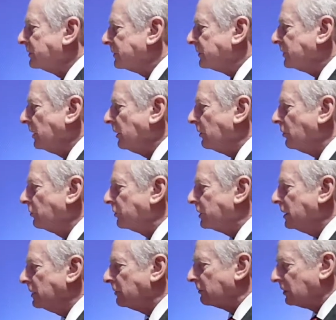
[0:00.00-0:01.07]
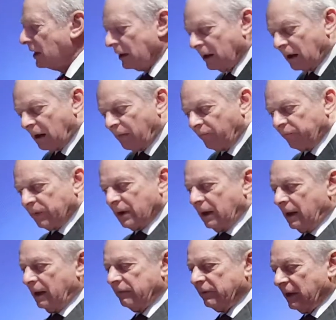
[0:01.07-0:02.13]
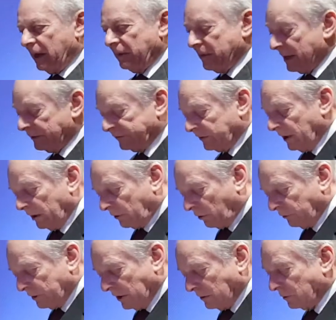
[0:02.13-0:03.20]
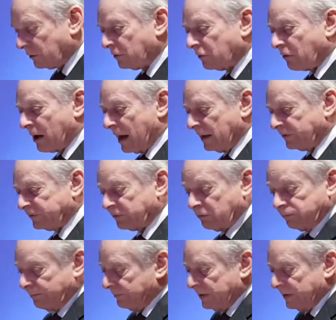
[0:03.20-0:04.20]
still continued, they still continue to rise. So